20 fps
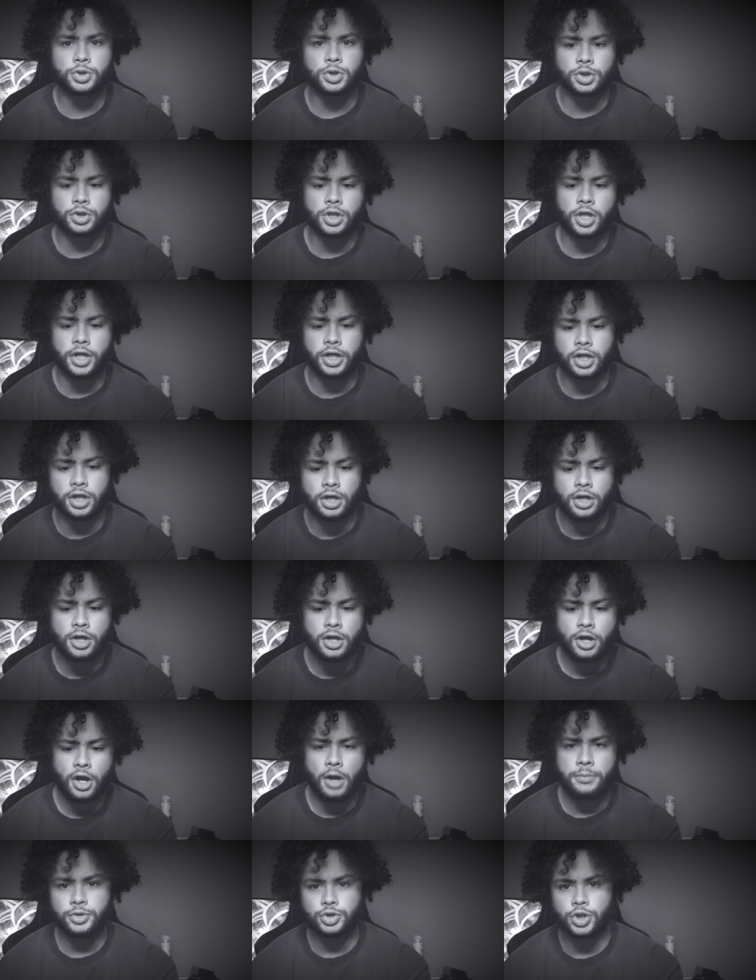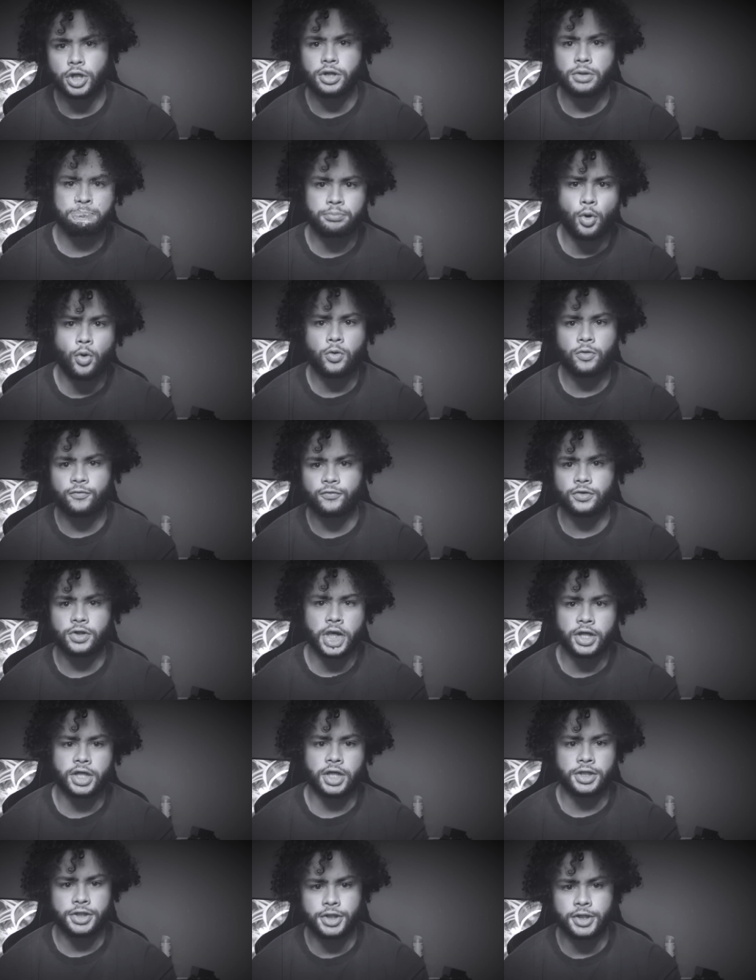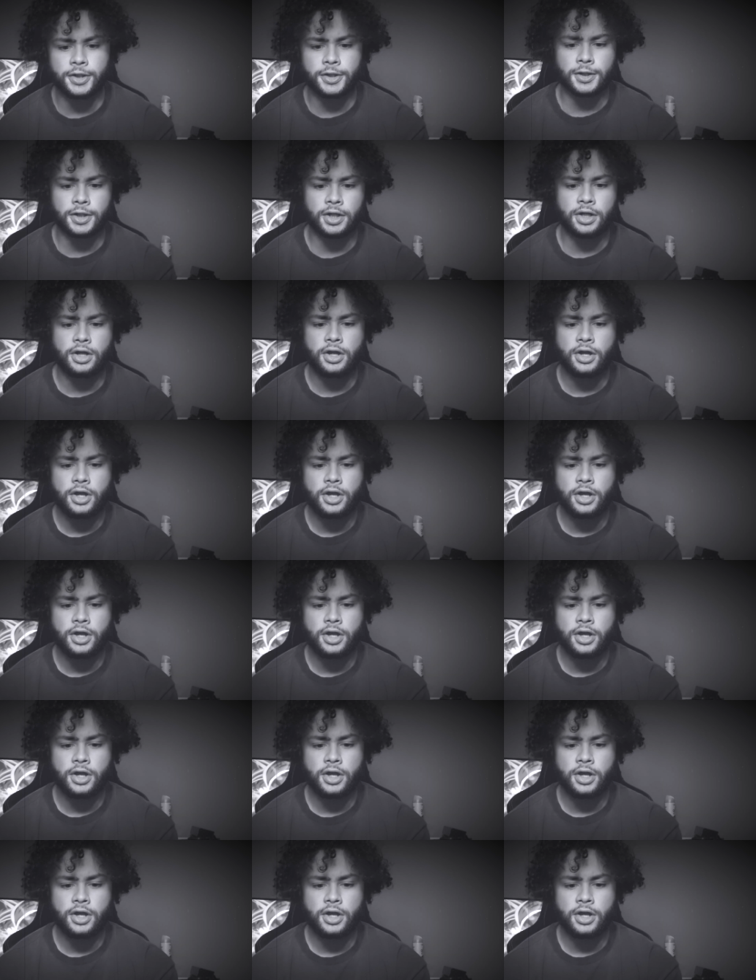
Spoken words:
or like, I've been trying to bulk for like a year,